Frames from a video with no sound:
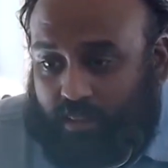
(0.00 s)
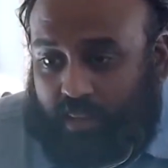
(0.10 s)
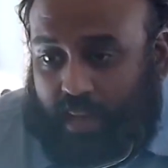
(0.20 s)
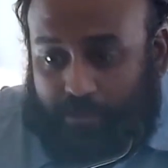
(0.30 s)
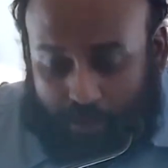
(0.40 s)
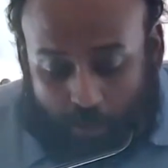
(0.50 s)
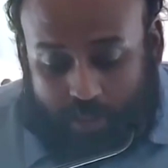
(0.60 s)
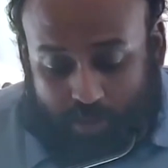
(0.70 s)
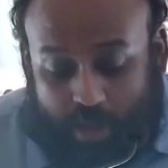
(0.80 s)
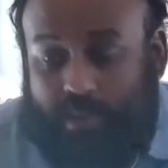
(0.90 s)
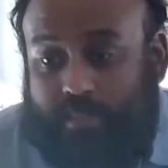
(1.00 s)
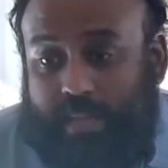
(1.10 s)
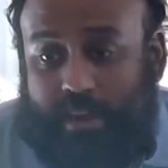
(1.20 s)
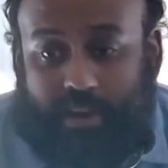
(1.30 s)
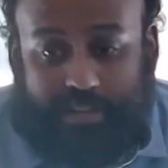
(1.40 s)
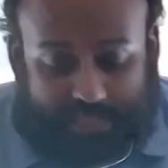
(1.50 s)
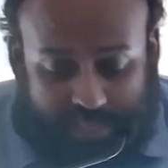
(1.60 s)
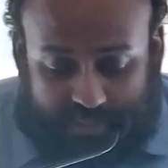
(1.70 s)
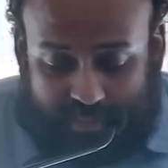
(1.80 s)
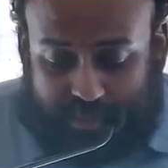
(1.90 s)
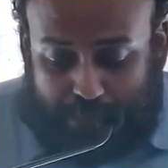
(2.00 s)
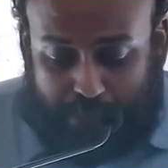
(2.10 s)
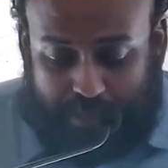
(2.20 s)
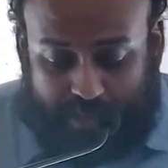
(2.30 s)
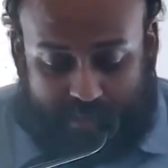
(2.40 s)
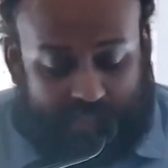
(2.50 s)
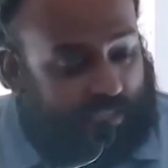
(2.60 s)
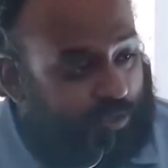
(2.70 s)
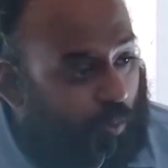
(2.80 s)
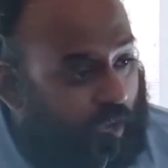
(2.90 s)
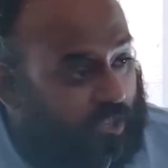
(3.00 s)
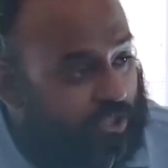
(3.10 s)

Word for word: And we want to understand, right? Jesus appears in this way,